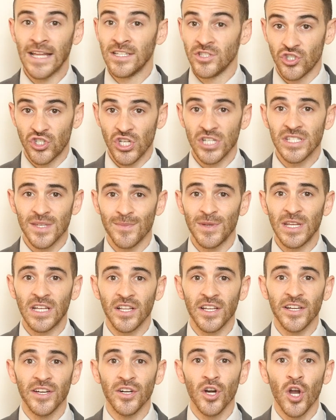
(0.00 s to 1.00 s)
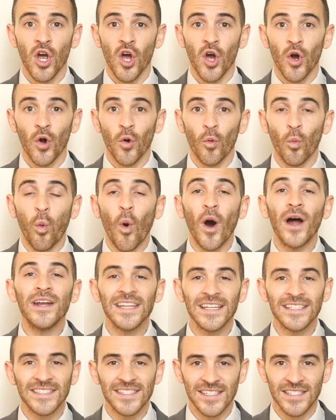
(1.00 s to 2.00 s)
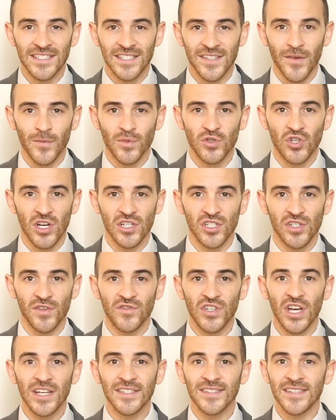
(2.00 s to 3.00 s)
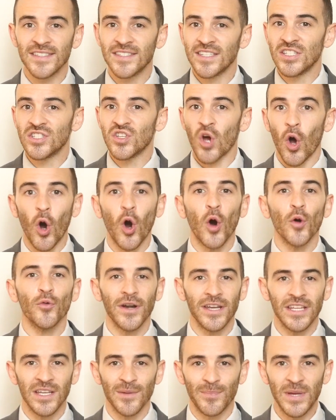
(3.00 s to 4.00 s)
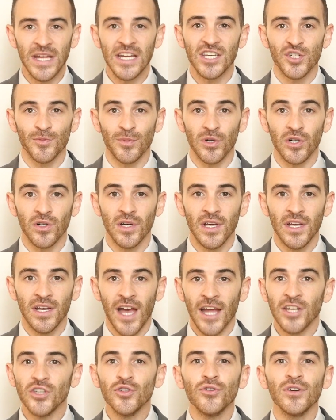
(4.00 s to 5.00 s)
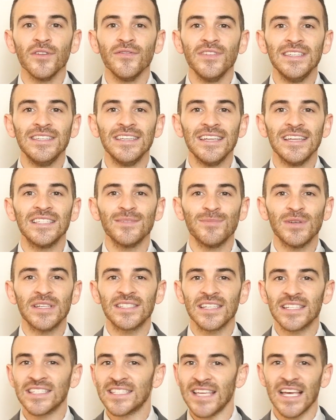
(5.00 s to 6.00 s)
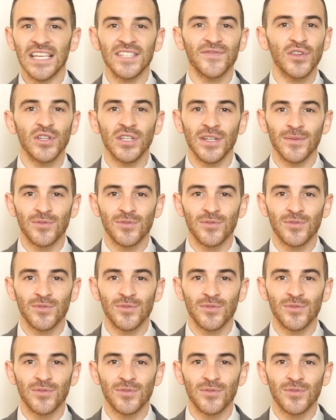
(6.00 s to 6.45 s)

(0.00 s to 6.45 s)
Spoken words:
And just to be clear, one instance of obstruction of justice is already impeachable. And you don't even need to be successful in